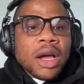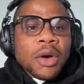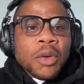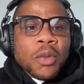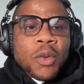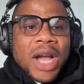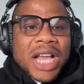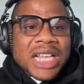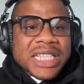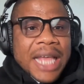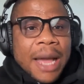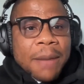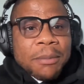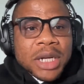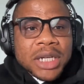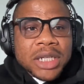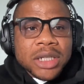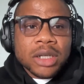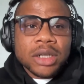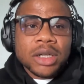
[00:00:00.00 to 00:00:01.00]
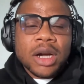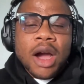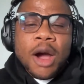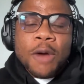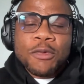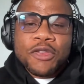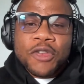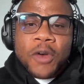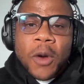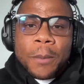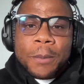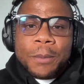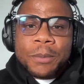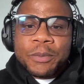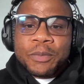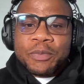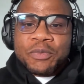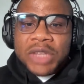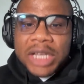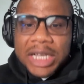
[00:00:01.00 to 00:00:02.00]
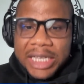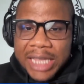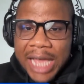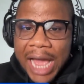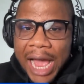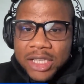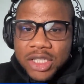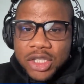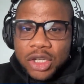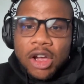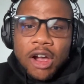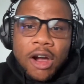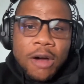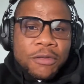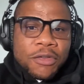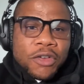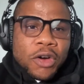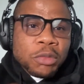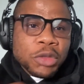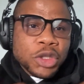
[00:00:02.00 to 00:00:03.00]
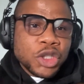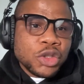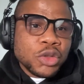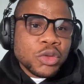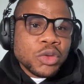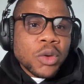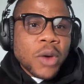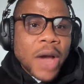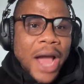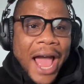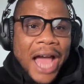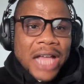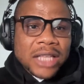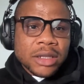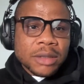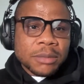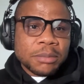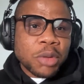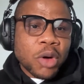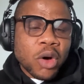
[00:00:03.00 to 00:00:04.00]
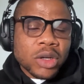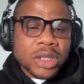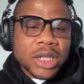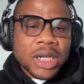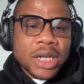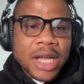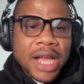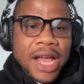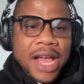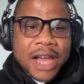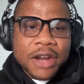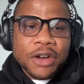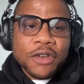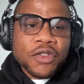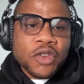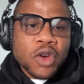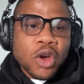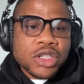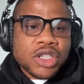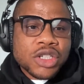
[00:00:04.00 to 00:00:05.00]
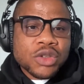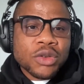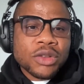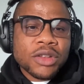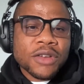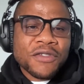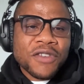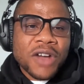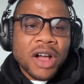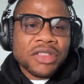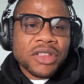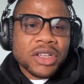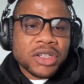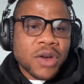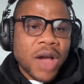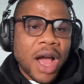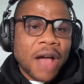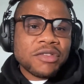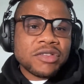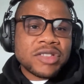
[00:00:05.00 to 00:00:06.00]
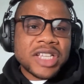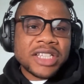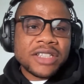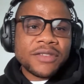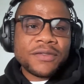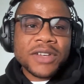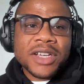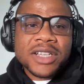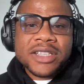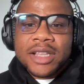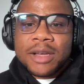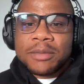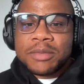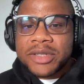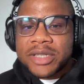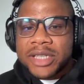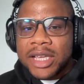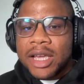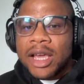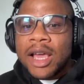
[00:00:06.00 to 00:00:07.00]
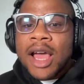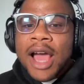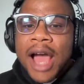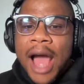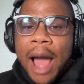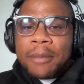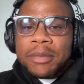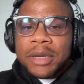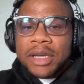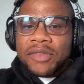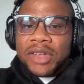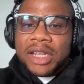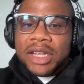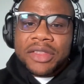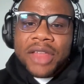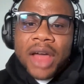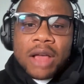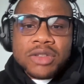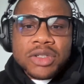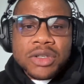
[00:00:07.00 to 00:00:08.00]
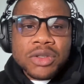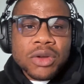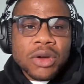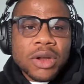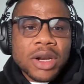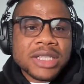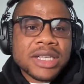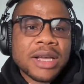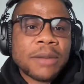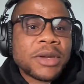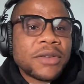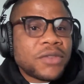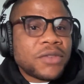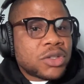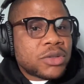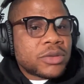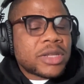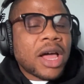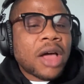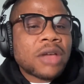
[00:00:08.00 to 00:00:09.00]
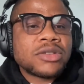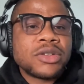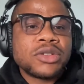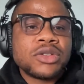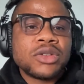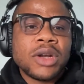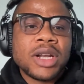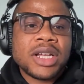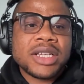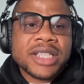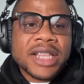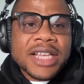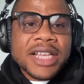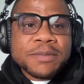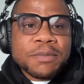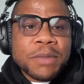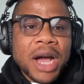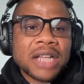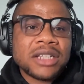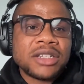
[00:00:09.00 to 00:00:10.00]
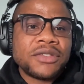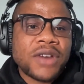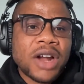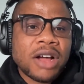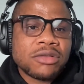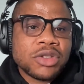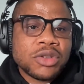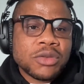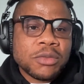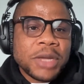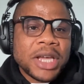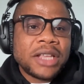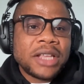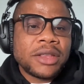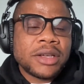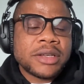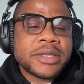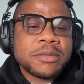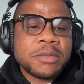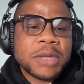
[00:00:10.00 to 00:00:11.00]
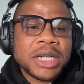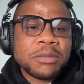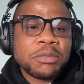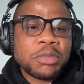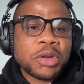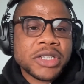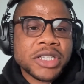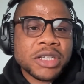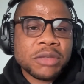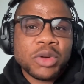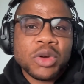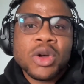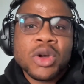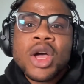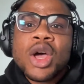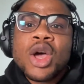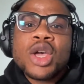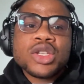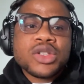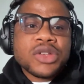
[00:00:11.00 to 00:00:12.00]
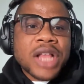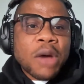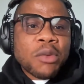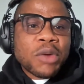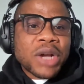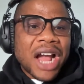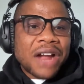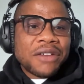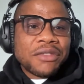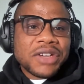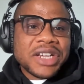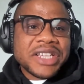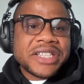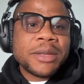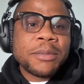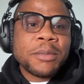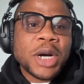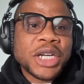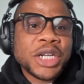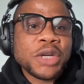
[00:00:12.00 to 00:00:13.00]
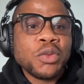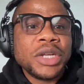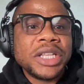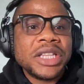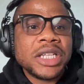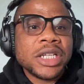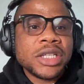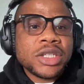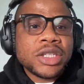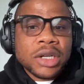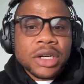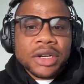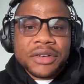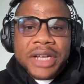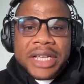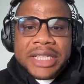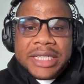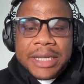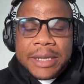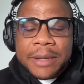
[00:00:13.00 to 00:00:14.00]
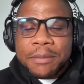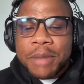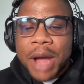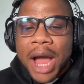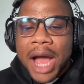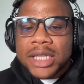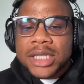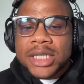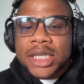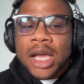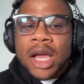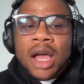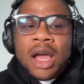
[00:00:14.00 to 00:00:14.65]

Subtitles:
Where's that money going to come from? It has to come from you and the board. And of course, you, the founder, you have to take the first step to say, I'm giving $1,000, I'm giving $2,000. Let's band around to make this money possible so that we can raise the money we need to create impact.